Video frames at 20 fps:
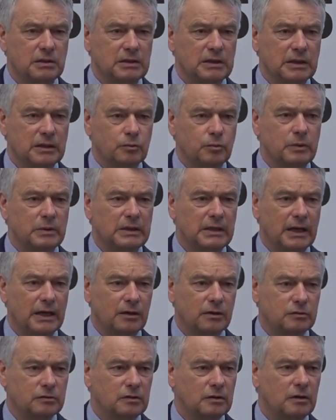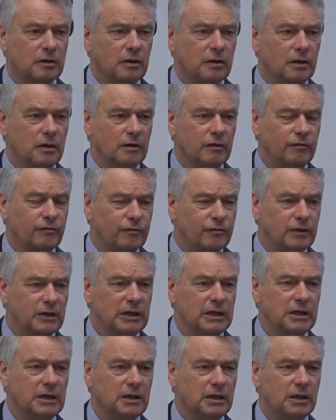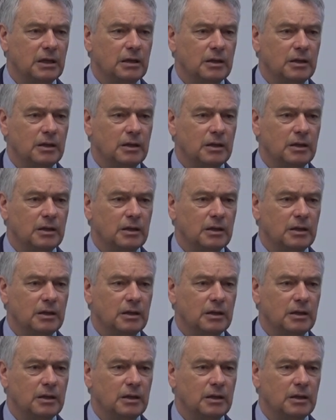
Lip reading: that without a free,